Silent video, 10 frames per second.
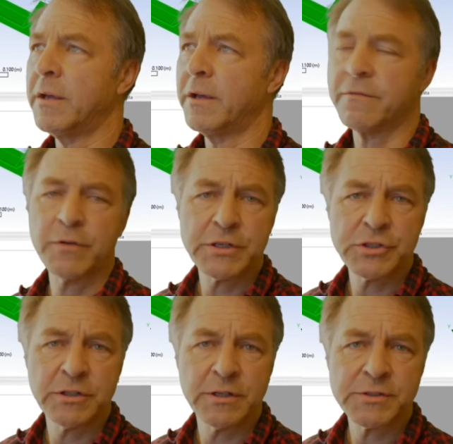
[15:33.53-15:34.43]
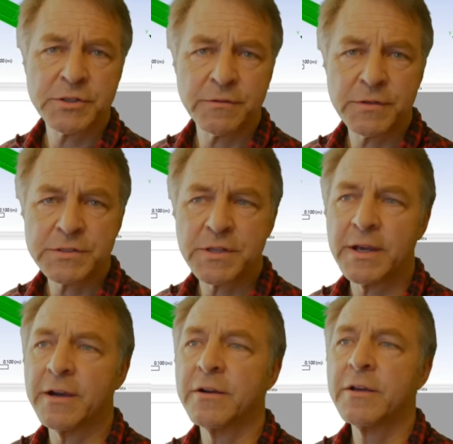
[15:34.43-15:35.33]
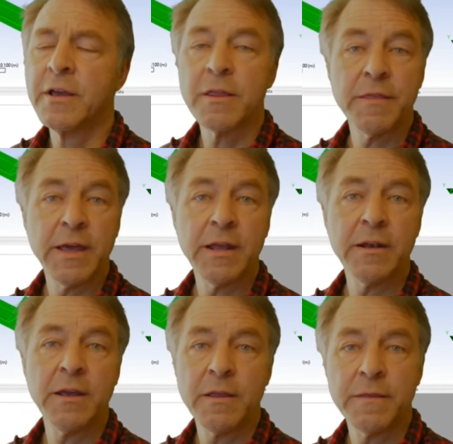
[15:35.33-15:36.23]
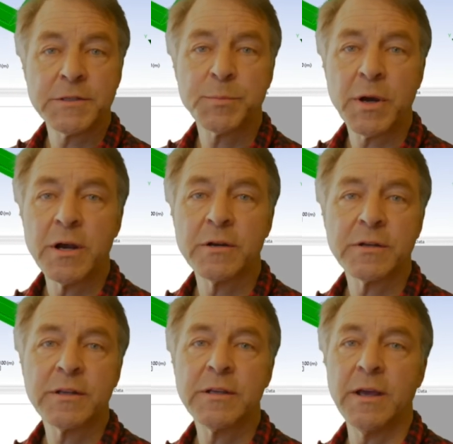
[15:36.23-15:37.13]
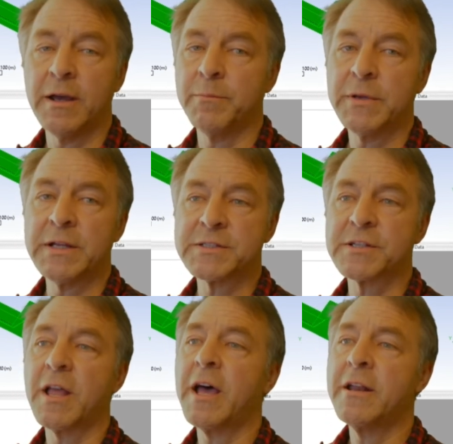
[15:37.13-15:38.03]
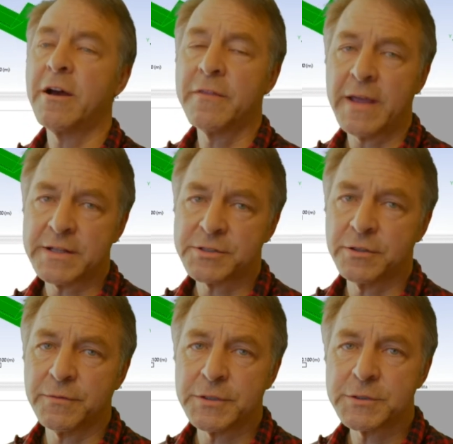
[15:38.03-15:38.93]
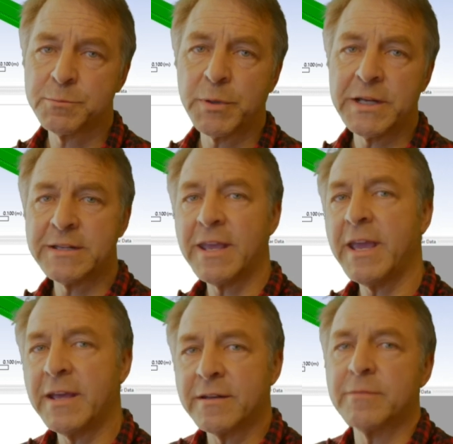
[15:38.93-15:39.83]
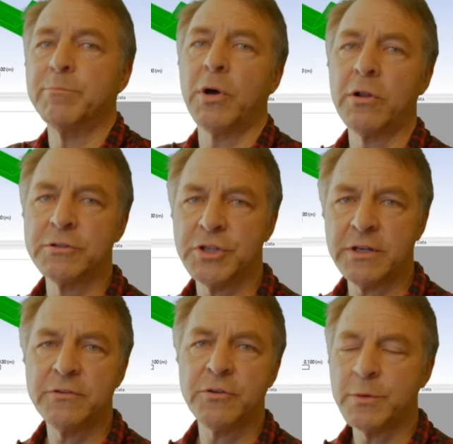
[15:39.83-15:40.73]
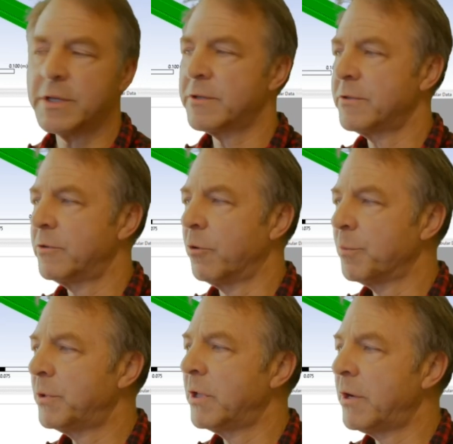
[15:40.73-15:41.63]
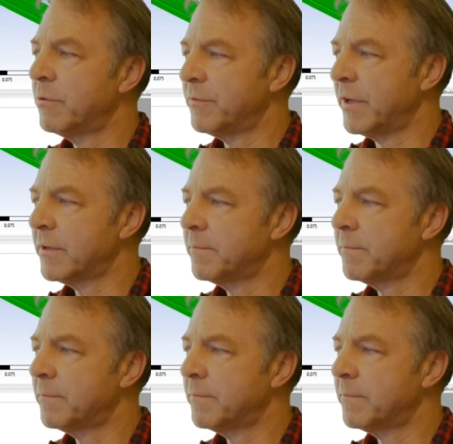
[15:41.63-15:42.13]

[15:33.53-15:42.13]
frictionless surface there, then this part can slide on that surface, but it can't bulge into it or pull out of it.